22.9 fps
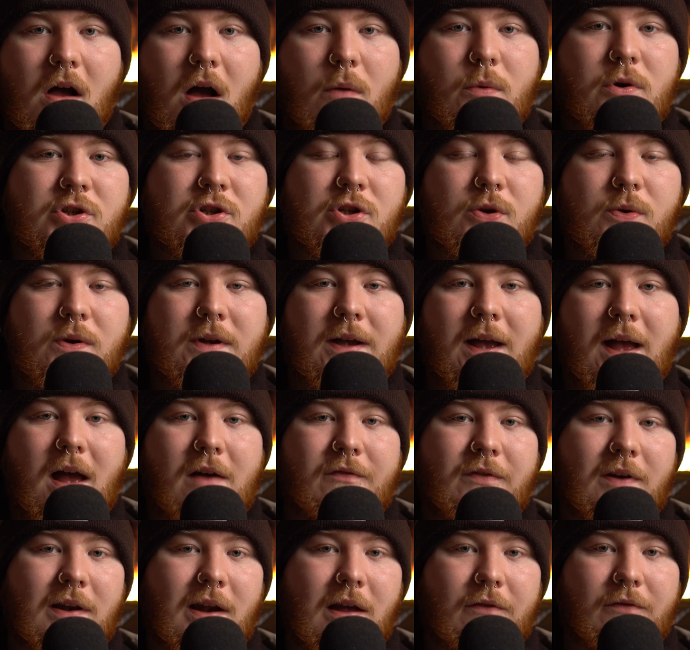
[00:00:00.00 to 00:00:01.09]
I was shooting at
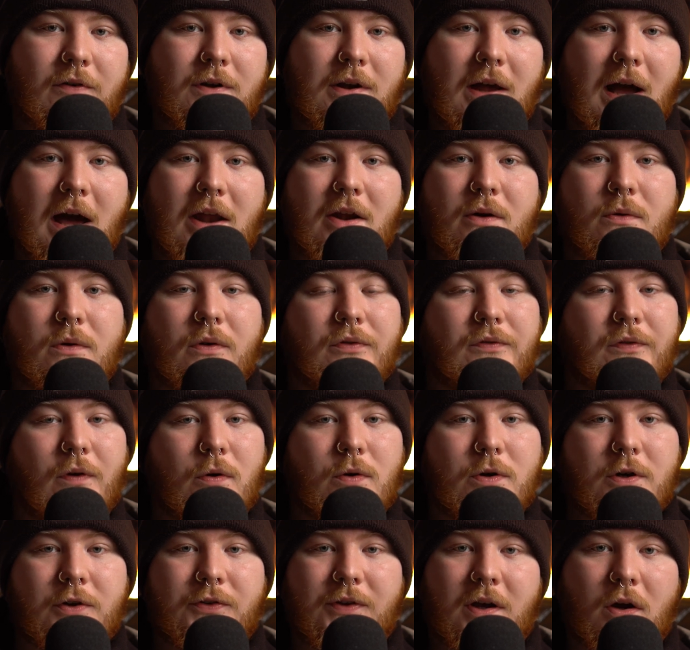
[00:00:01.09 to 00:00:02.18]
f11 and I was
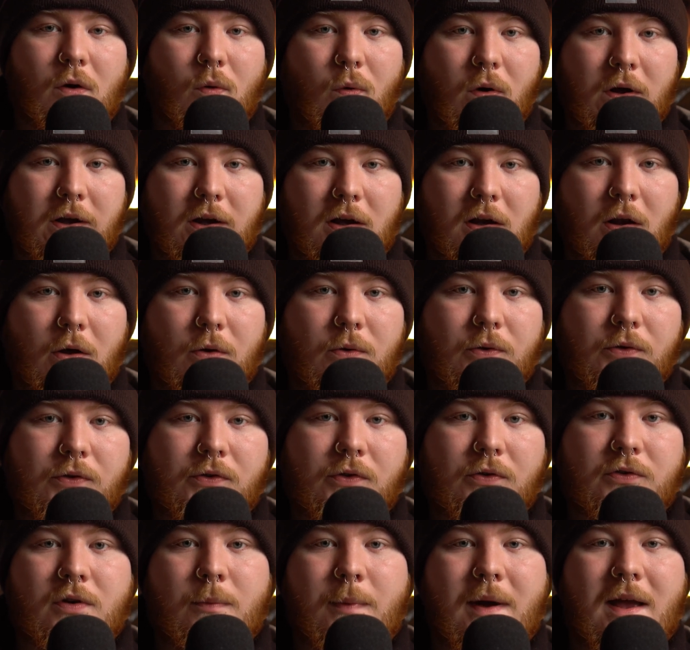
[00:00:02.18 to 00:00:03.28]
focusing quite close,
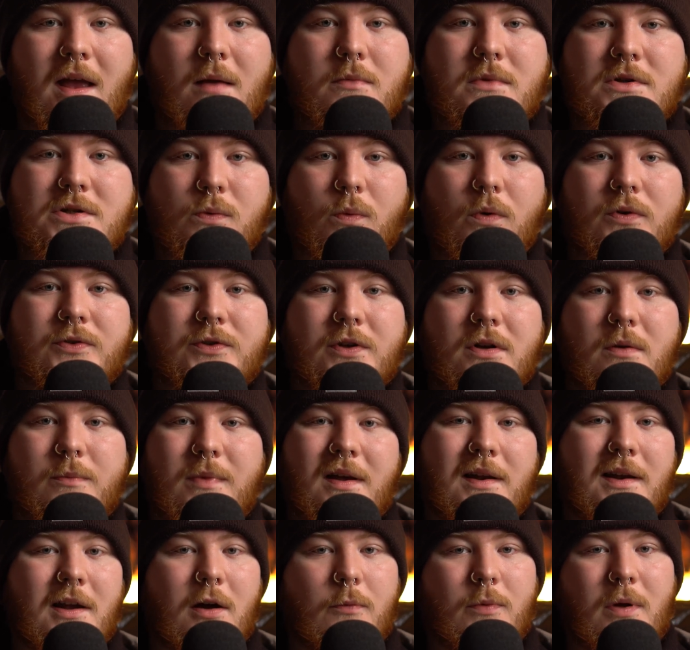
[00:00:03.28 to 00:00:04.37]
so my image was going to be
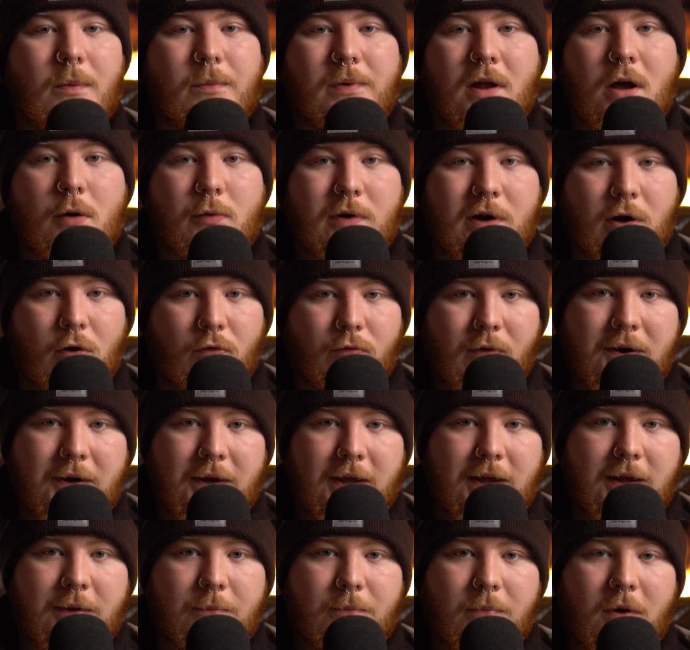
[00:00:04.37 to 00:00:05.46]
a little bit blurry
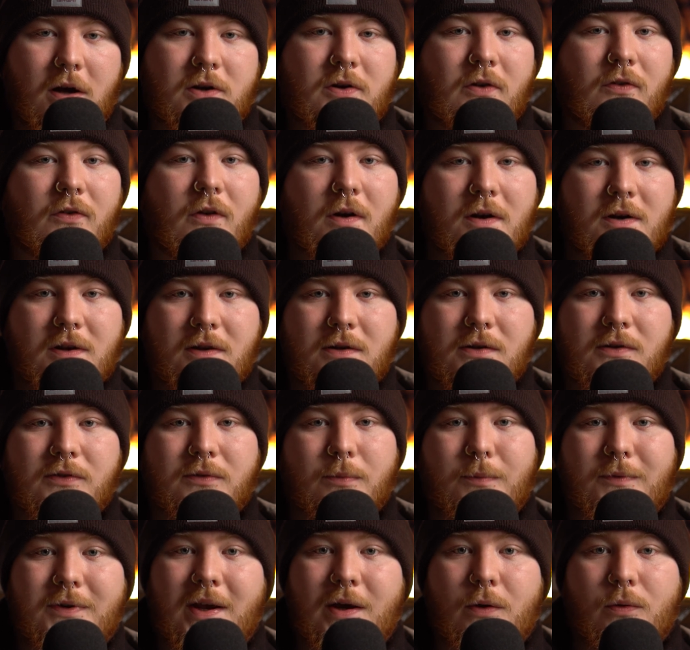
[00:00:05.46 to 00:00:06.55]
already, but I decided to use
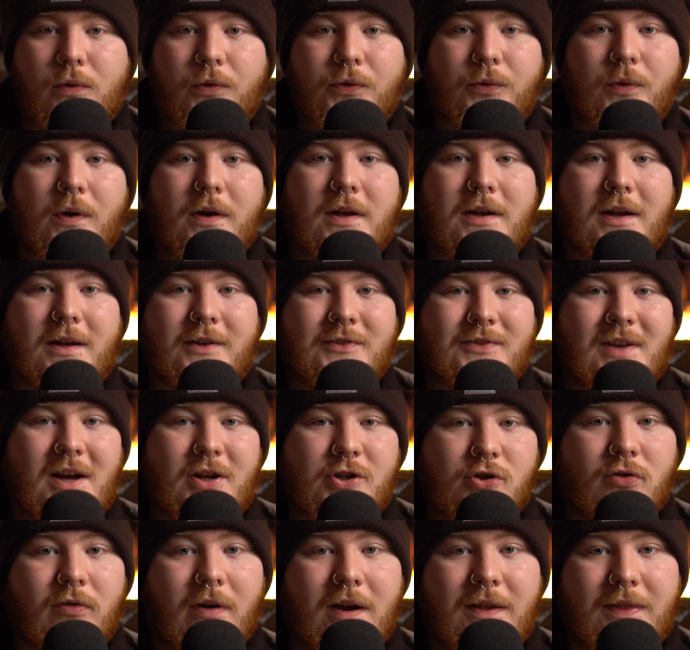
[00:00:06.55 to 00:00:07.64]
some tilt so I could
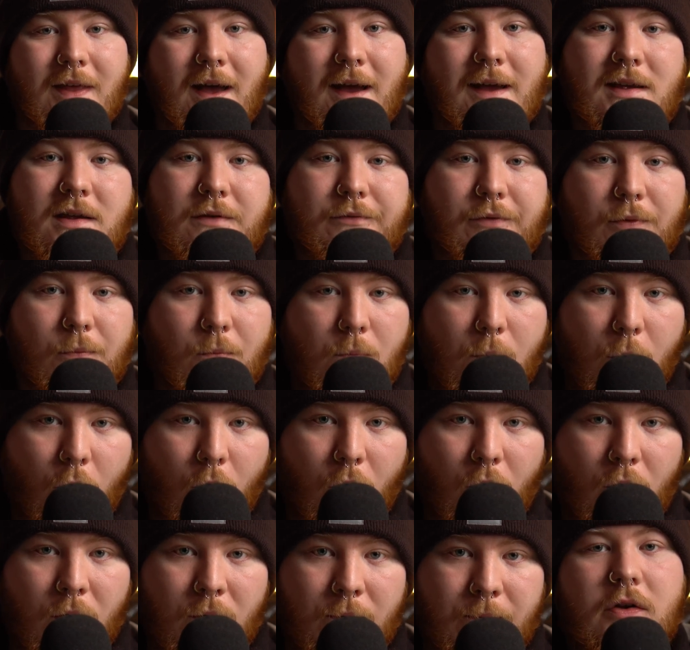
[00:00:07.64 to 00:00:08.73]
exaggerate that even
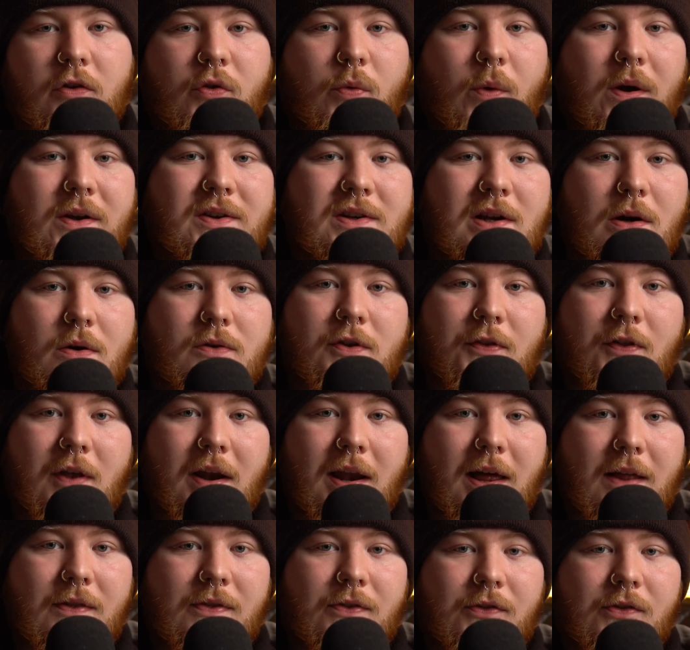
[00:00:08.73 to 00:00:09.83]
more. So I tilted the
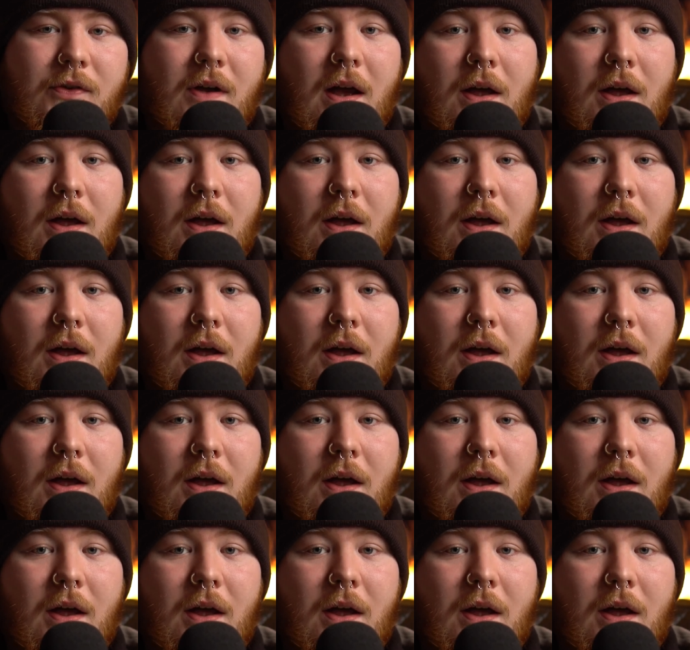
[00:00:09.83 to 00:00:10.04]
lens